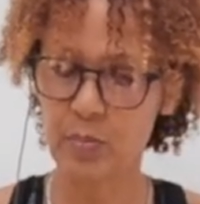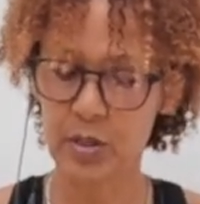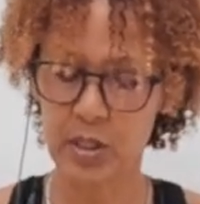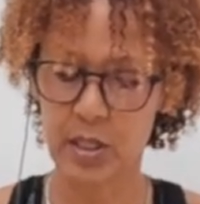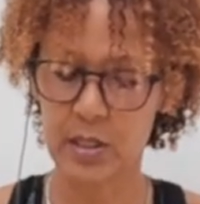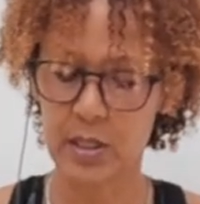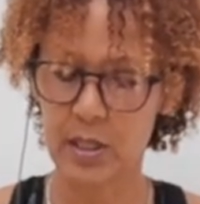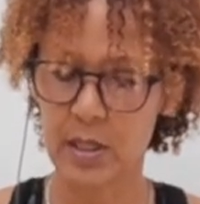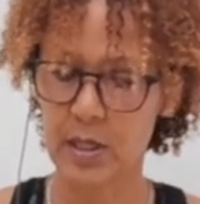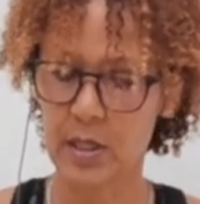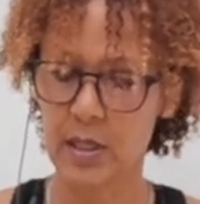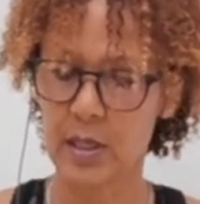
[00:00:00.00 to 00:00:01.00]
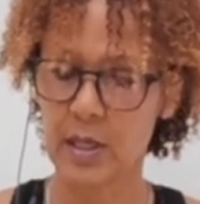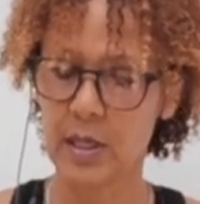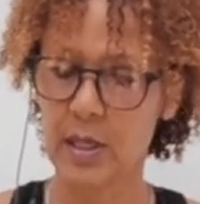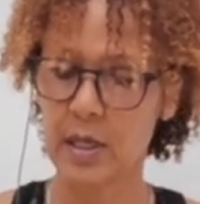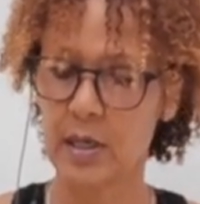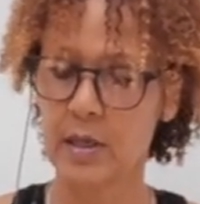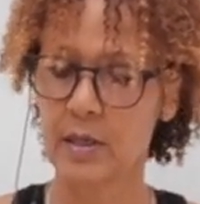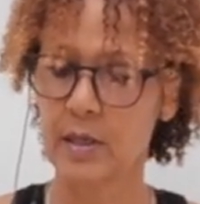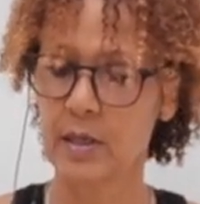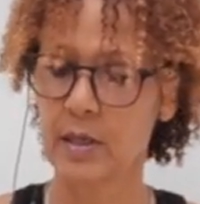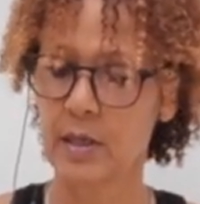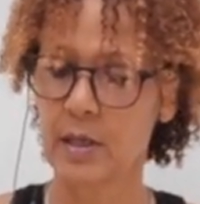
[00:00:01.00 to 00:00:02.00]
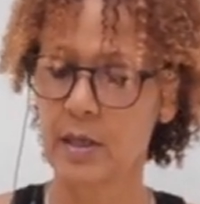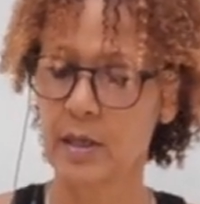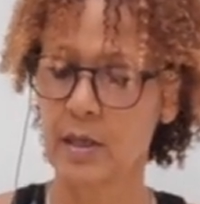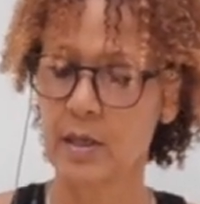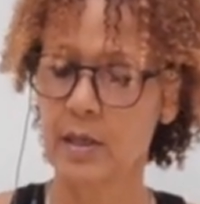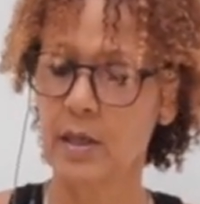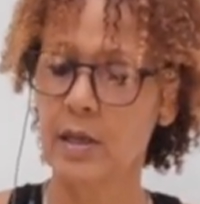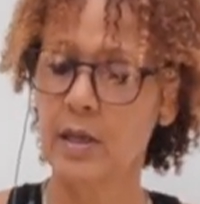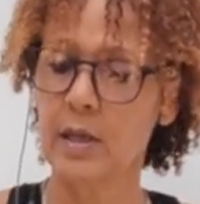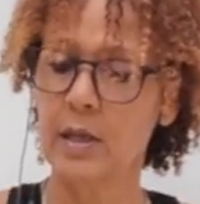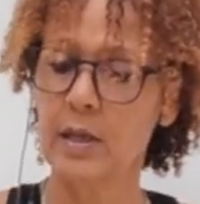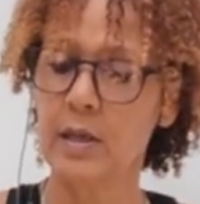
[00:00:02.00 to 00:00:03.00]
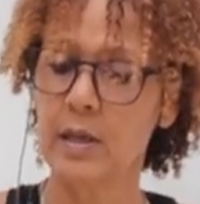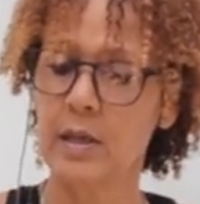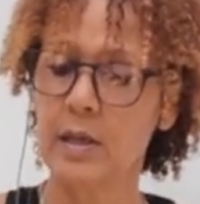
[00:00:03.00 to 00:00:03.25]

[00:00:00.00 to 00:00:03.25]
put it here in